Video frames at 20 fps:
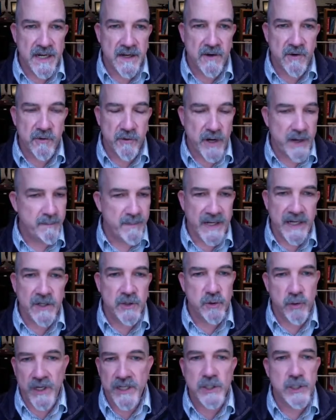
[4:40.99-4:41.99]
great big
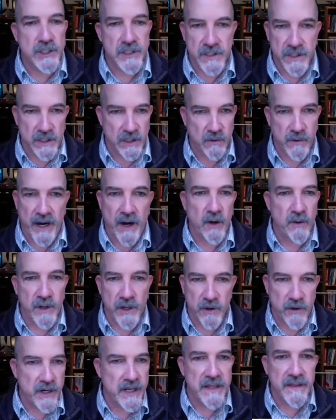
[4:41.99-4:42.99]
trenches in the ground
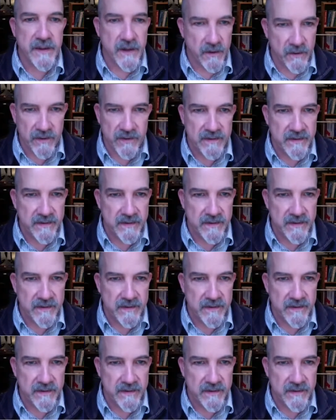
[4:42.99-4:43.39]
underneath you.